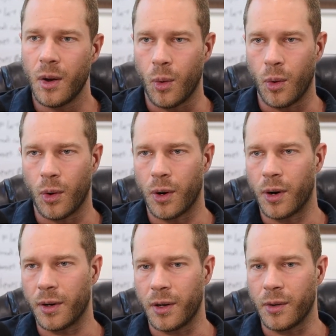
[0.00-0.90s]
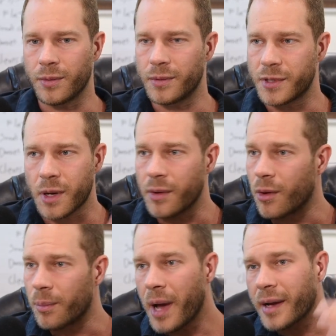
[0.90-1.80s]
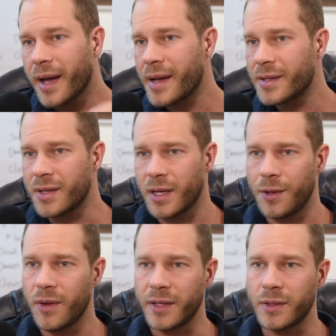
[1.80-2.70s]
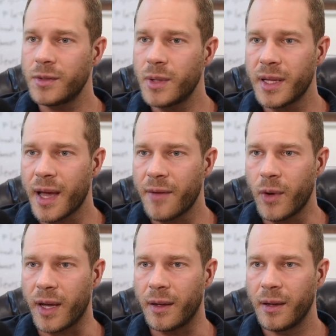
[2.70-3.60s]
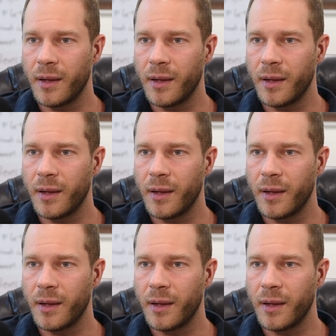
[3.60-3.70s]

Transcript: or, you know, or starting their own podcast like you, like, don't do anything halfway.